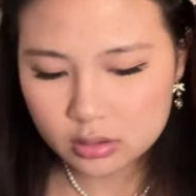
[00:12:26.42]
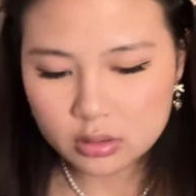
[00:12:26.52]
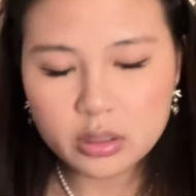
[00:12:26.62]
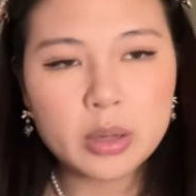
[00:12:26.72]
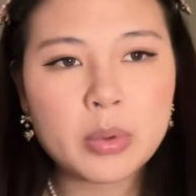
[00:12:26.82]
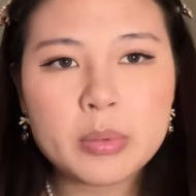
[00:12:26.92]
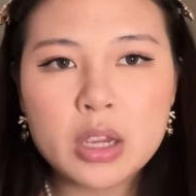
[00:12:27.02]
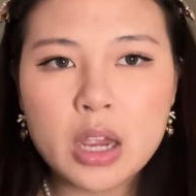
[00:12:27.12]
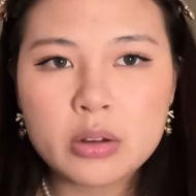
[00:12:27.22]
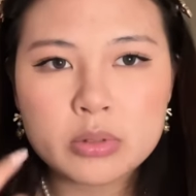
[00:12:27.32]
Okay, maybe
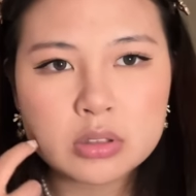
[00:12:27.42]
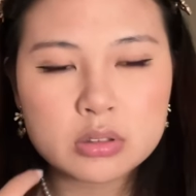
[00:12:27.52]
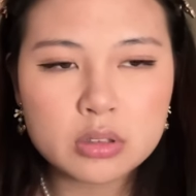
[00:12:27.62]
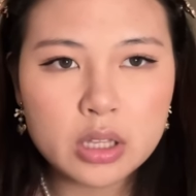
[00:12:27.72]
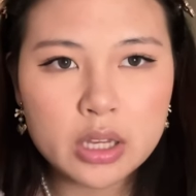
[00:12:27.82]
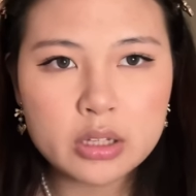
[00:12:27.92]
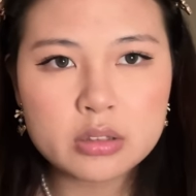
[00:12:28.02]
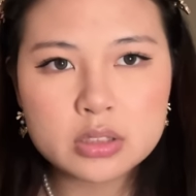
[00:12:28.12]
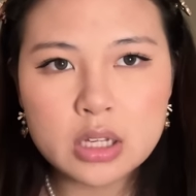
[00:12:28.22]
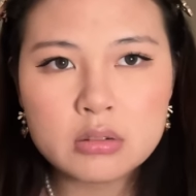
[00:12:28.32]
I will do the egg yolk
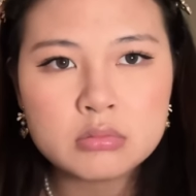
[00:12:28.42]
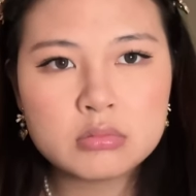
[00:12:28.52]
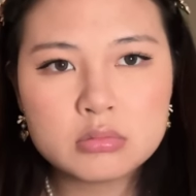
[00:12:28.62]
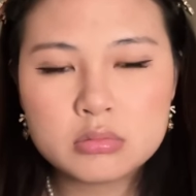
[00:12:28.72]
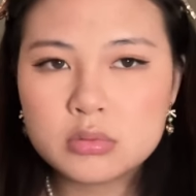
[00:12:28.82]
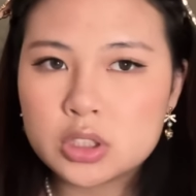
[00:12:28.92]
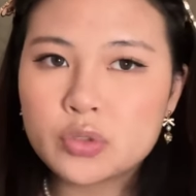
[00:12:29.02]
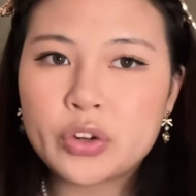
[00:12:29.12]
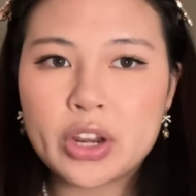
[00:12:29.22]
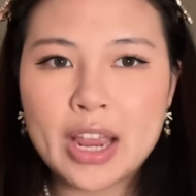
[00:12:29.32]
cell, just
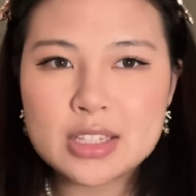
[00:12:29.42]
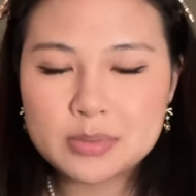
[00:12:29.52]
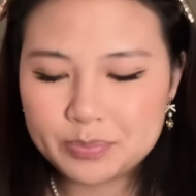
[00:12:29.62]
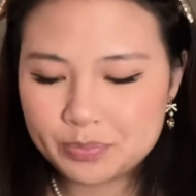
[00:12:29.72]
for you guys.